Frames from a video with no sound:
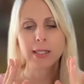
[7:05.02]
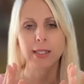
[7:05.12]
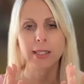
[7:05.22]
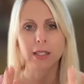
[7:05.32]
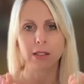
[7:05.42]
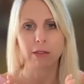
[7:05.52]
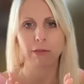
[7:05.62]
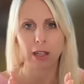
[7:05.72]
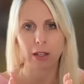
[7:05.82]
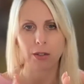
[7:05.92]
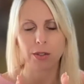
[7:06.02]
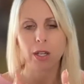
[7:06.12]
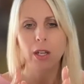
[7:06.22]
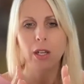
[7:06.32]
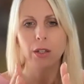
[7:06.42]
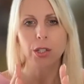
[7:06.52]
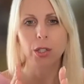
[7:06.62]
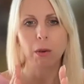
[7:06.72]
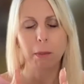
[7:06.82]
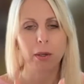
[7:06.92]
sets of values,
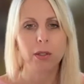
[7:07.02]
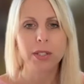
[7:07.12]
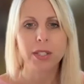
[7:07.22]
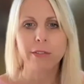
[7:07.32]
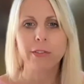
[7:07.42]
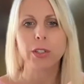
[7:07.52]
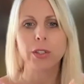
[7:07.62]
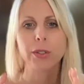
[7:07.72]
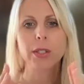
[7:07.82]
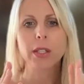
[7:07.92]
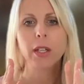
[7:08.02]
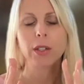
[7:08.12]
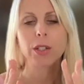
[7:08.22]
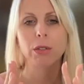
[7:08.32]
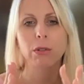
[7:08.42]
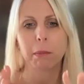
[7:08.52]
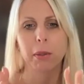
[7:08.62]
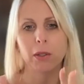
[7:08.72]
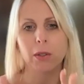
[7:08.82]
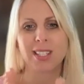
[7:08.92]
two opposing views, two
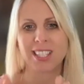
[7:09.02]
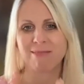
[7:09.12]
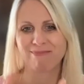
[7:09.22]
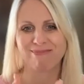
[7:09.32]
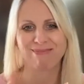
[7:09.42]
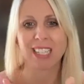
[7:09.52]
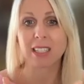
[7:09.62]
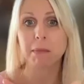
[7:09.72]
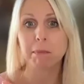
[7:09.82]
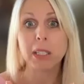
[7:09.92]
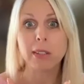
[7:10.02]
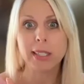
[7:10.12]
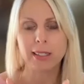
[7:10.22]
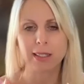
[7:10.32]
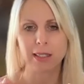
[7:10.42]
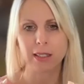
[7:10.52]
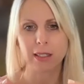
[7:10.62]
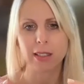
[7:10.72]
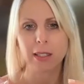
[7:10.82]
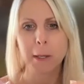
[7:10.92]
opposing
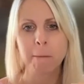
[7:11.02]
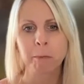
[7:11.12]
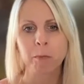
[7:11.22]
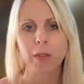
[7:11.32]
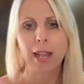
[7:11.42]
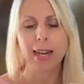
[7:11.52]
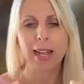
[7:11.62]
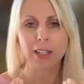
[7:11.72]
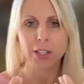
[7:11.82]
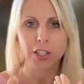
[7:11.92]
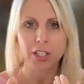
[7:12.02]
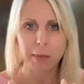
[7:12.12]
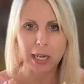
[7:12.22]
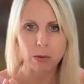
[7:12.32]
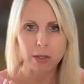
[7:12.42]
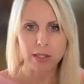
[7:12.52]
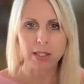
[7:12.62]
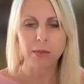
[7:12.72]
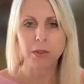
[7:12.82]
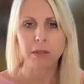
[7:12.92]
experiences, and actually just be able to
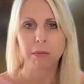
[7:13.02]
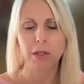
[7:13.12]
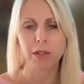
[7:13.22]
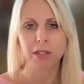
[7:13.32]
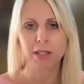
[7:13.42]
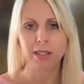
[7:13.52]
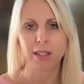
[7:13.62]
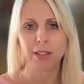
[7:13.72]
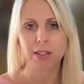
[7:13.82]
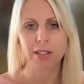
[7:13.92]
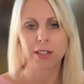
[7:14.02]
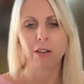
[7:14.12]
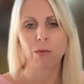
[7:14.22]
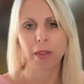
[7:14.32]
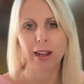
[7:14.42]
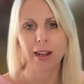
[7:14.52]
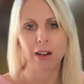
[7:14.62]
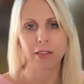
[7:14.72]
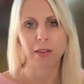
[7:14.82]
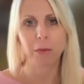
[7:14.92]
sit with them both inside yourself
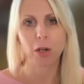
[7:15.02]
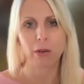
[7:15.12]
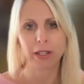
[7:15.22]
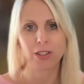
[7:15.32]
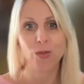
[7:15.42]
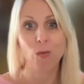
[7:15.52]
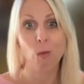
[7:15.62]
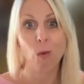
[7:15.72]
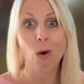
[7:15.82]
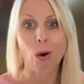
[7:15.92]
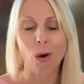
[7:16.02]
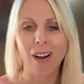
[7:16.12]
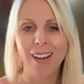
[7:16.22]
without them going to war.